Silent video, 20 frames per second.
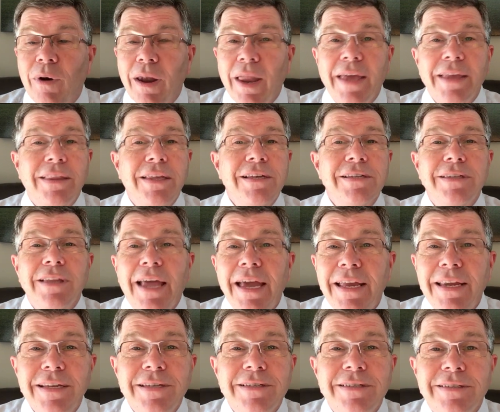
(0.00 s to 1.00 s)
like these
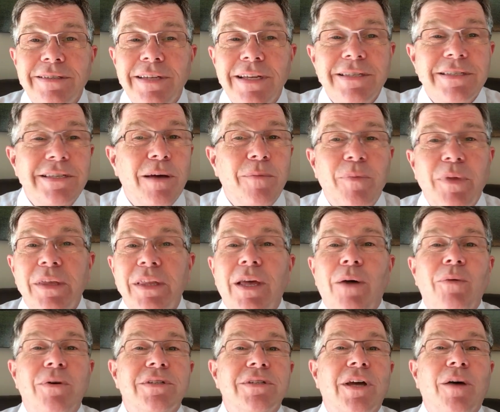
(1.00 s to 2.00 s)
ladies did something that
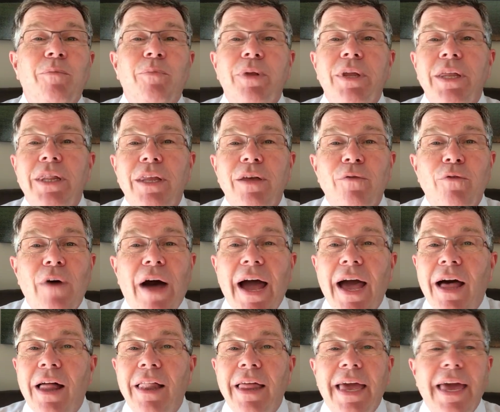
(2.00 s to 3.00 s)
was completely
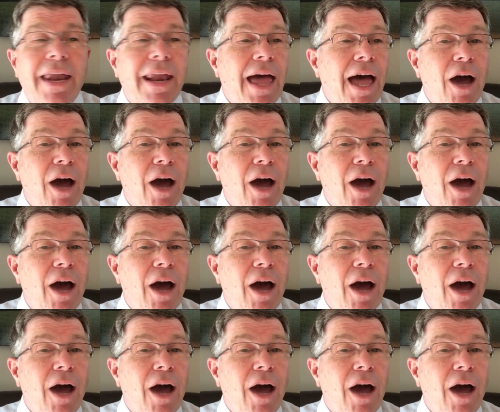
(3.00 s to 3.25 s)
vile and